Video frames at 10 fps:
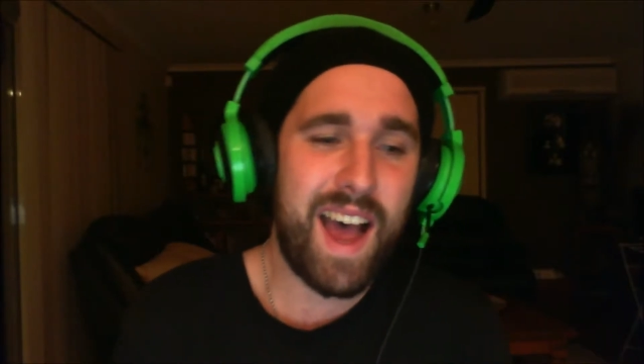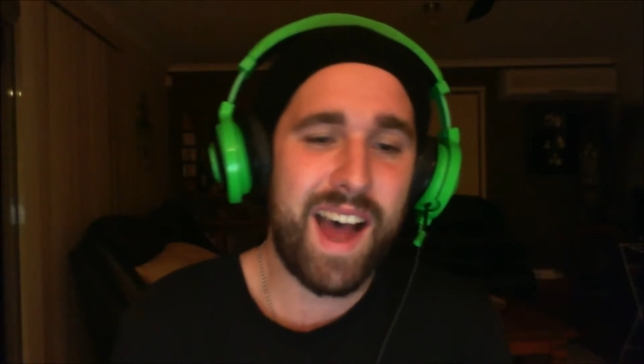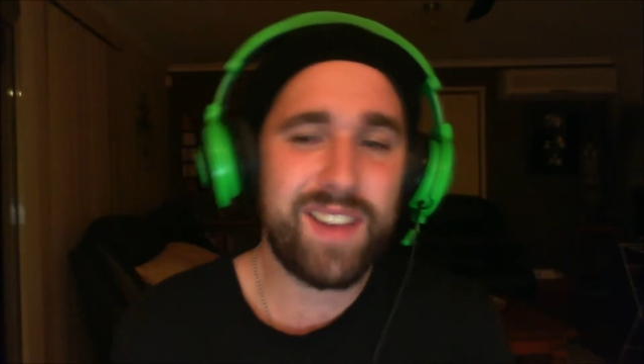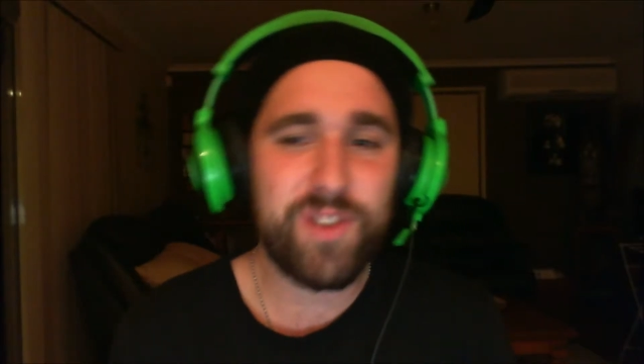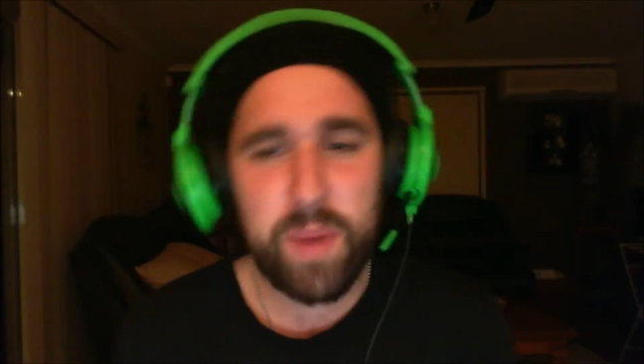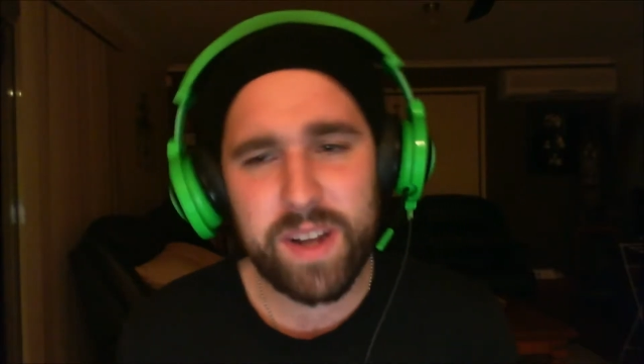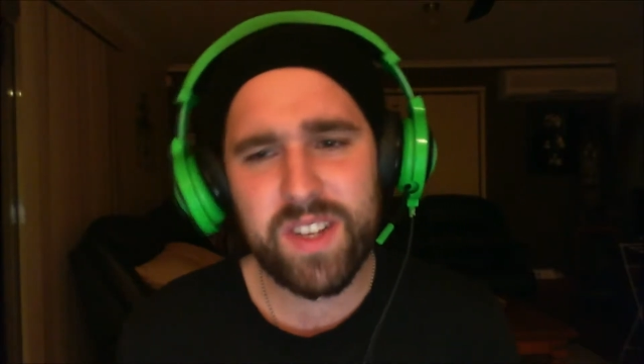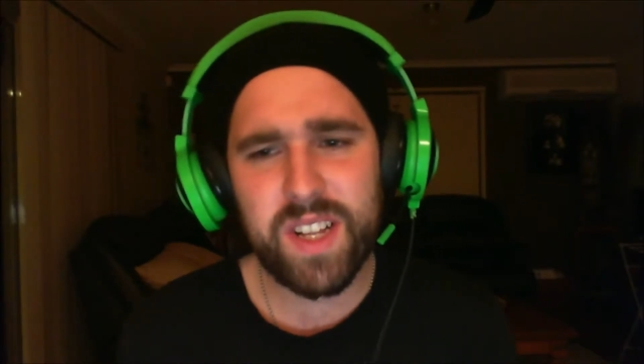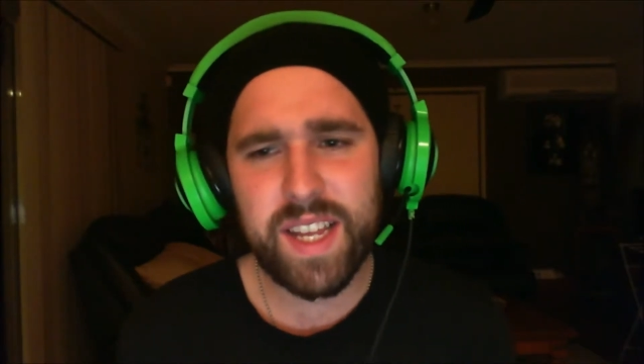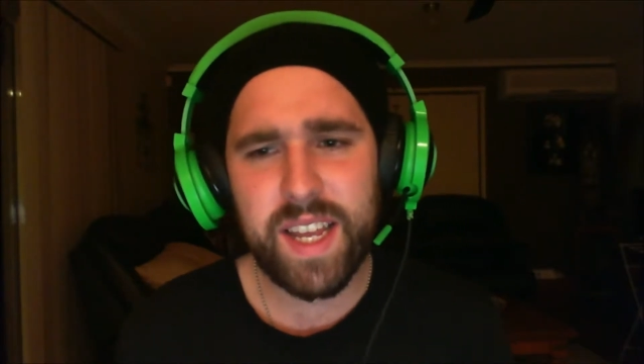Uh, so
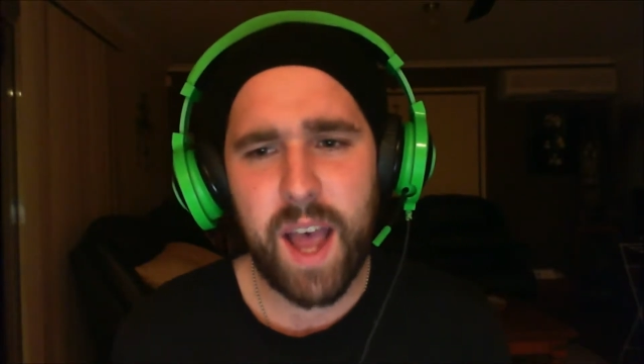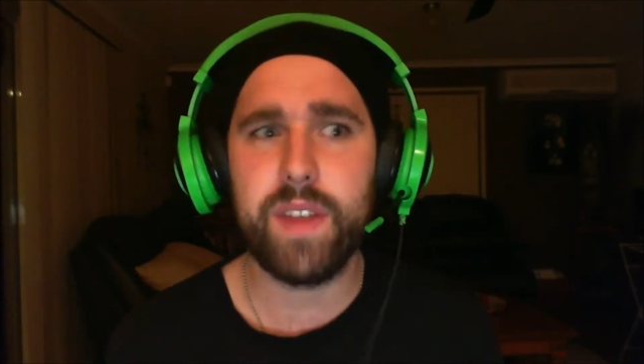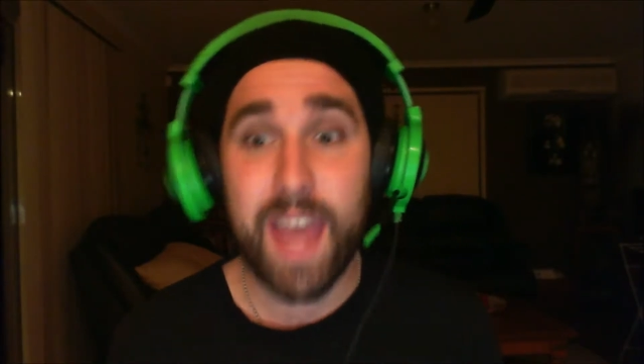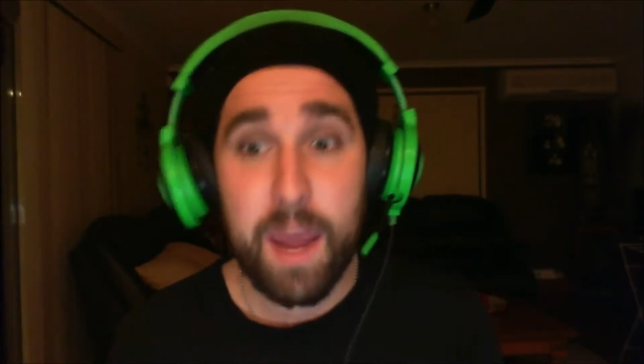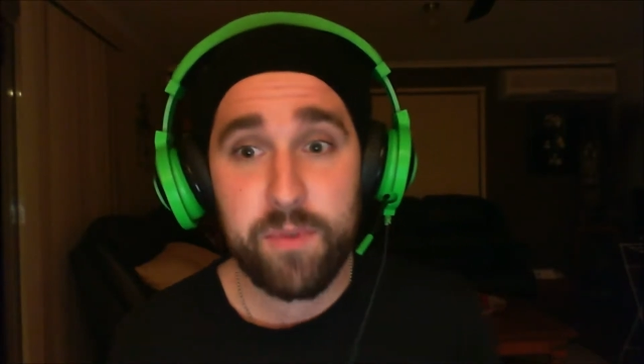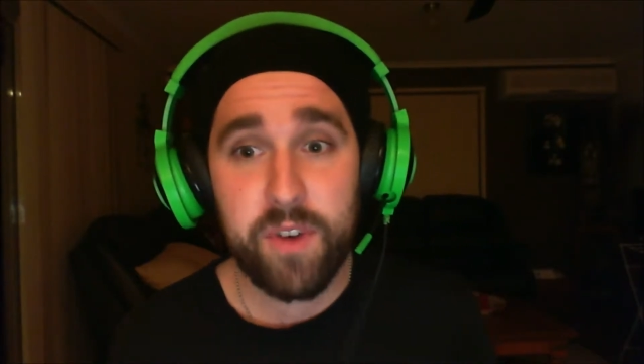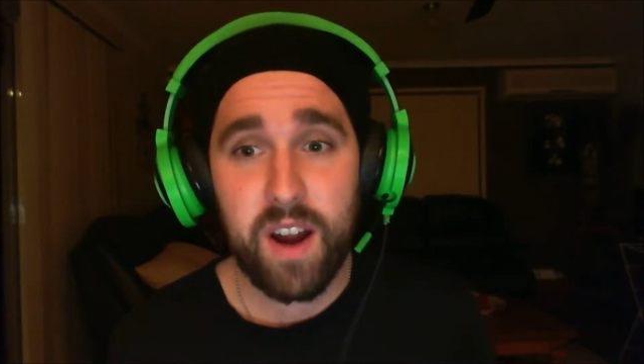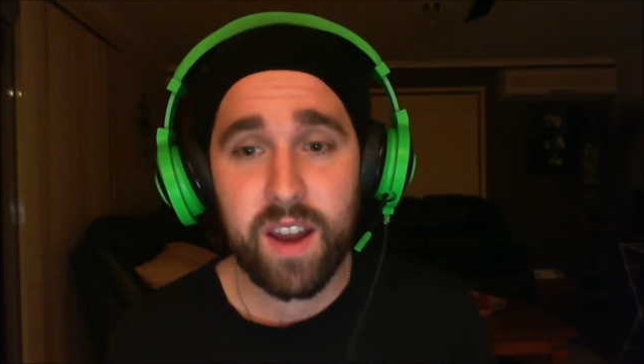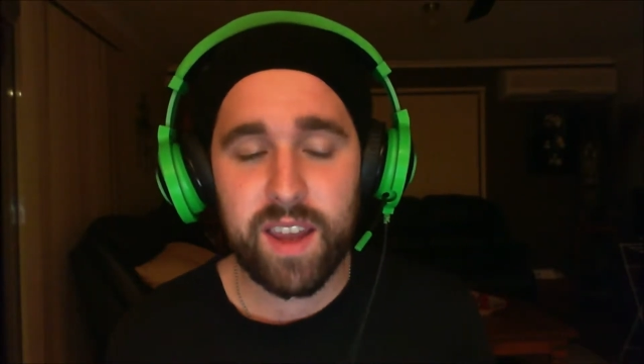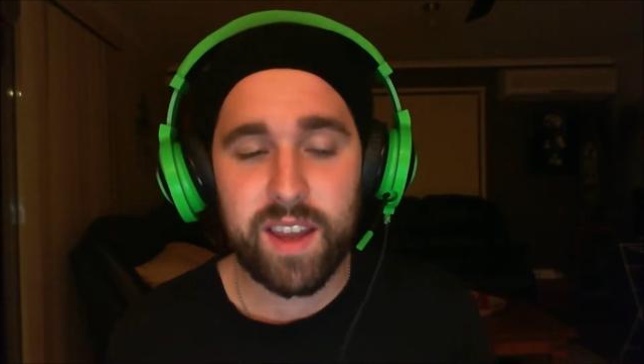basically, the Game Truck